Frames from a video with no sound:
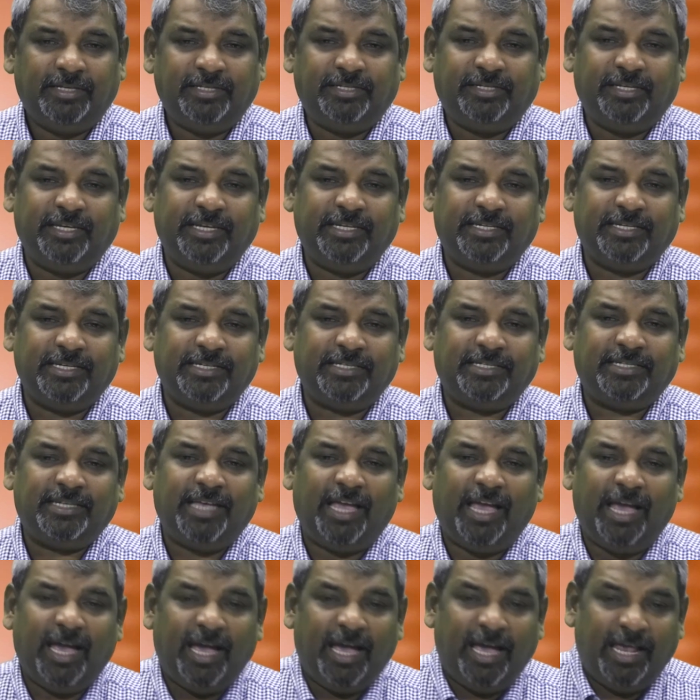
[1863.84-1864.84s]
Jesus
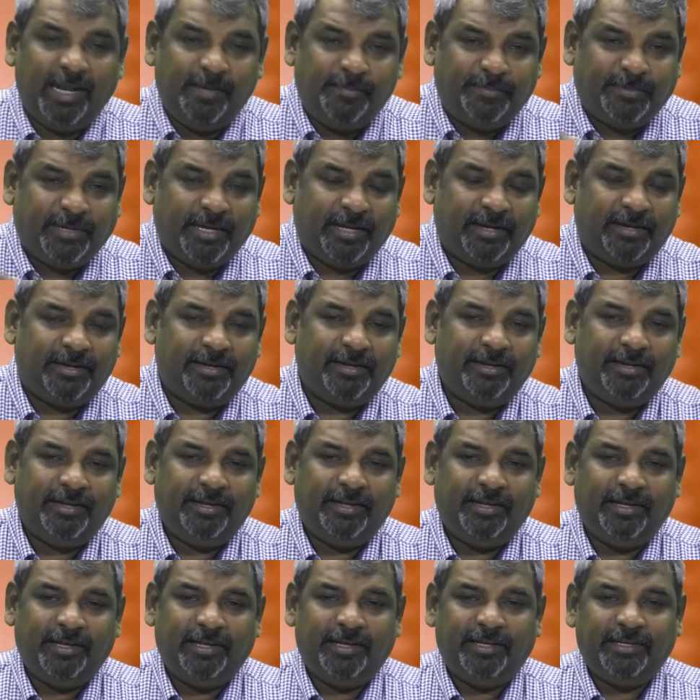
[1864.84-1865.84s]
helped her
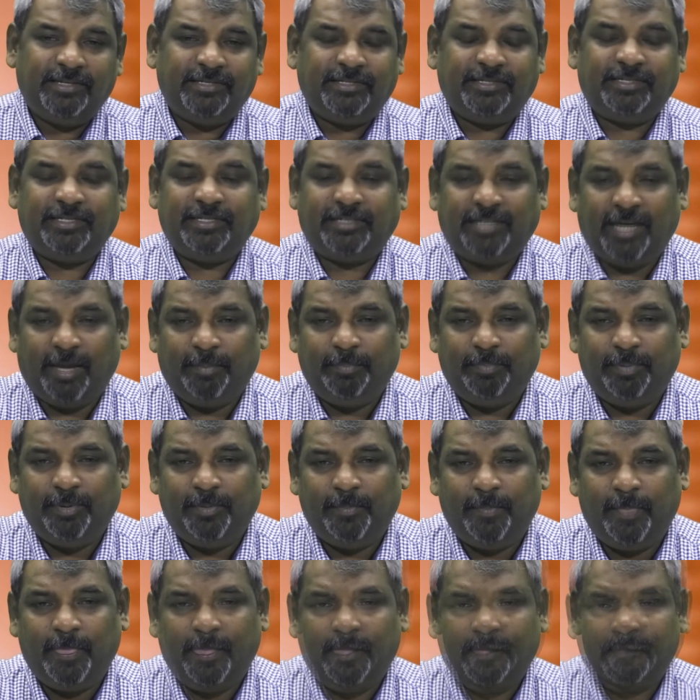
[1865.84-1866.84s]
sit up.
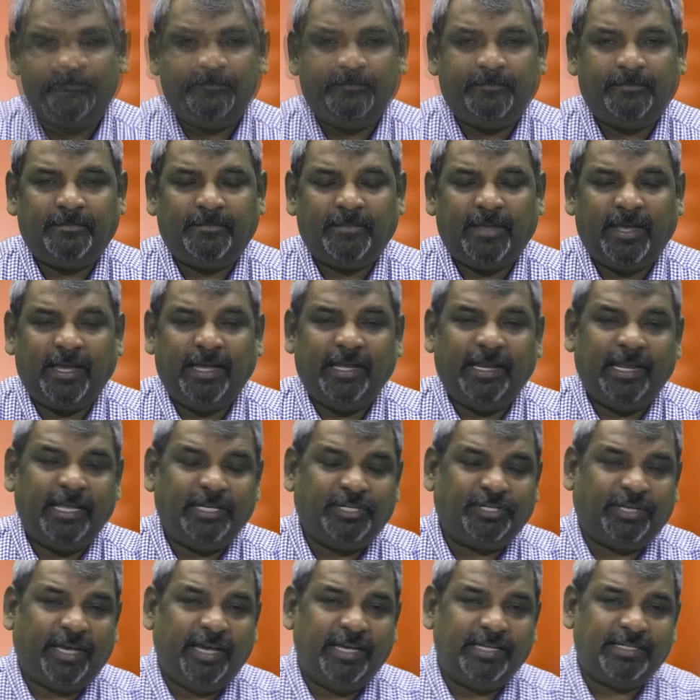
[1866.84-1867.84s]
In
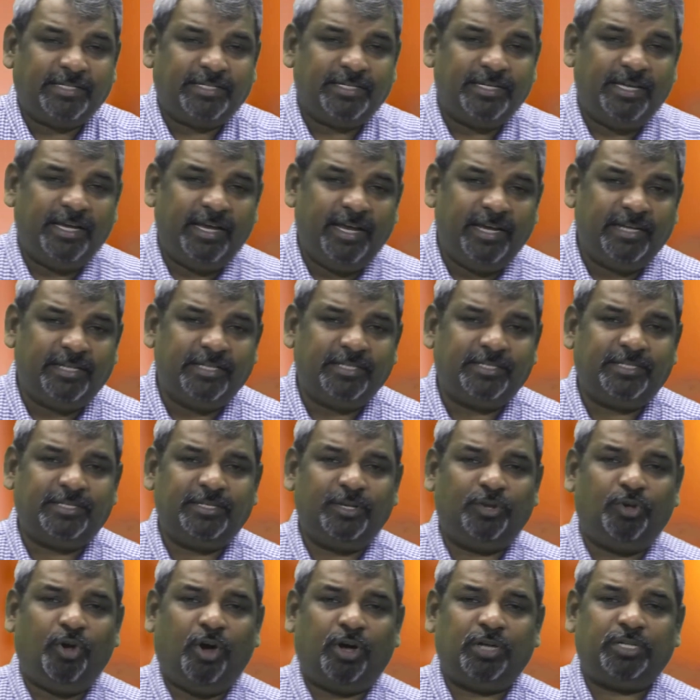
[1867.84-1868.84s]
each case, it
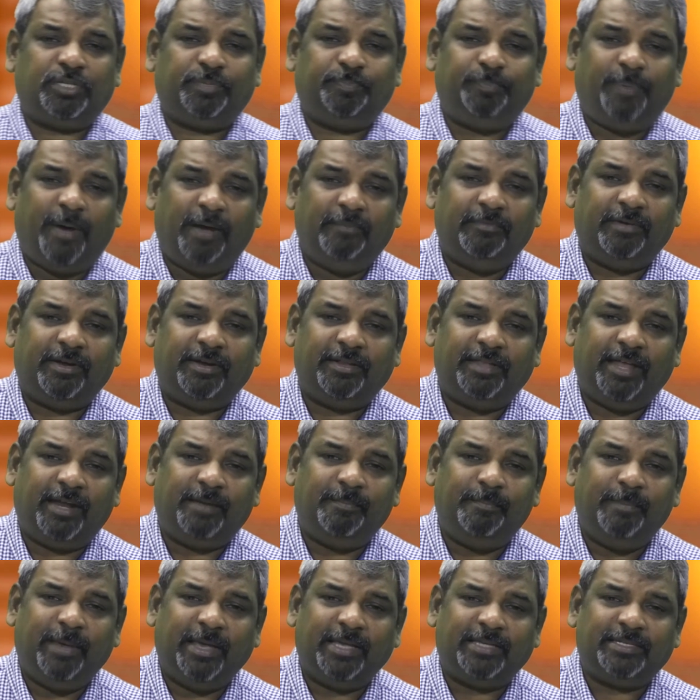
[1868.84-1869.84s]
is God's power
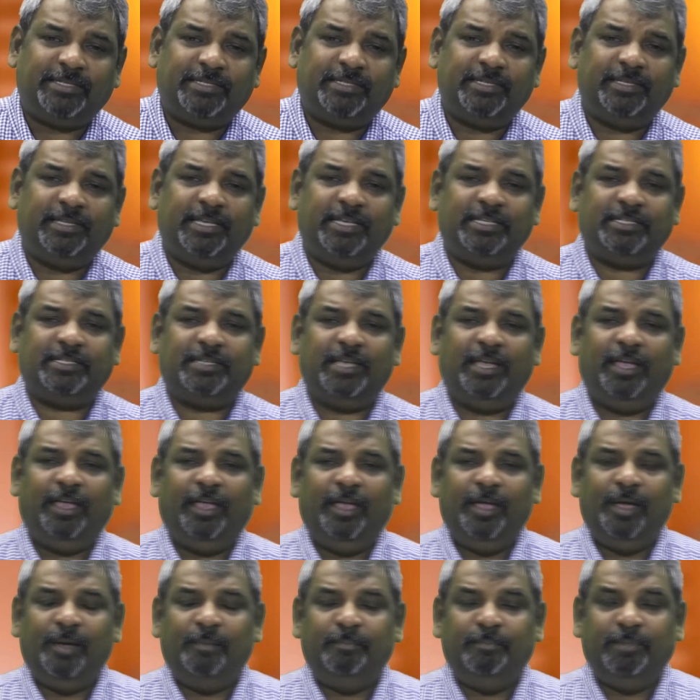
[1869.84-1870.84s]
that makes these
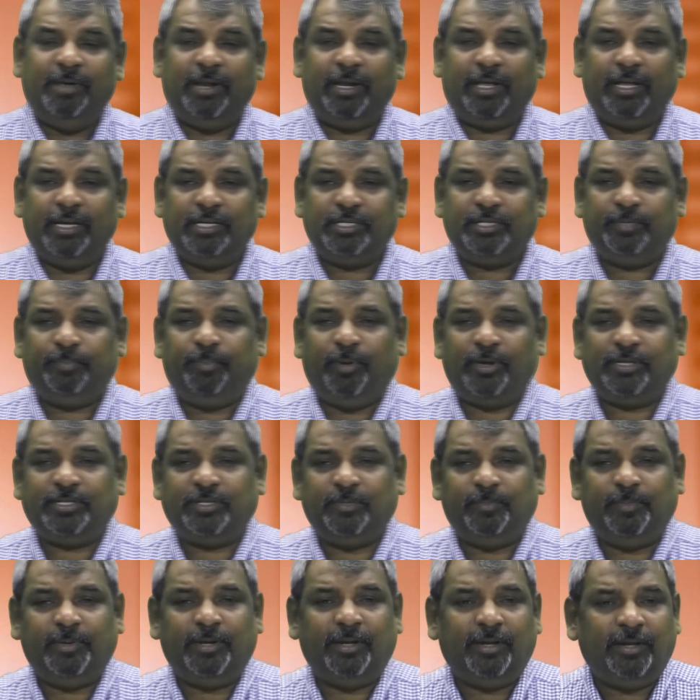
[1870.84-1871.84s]
miracles
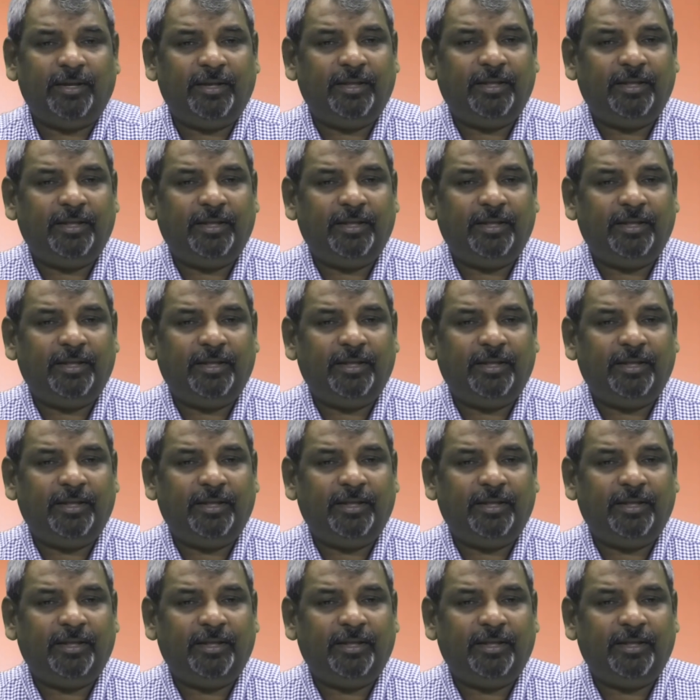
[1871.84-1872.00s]
possible.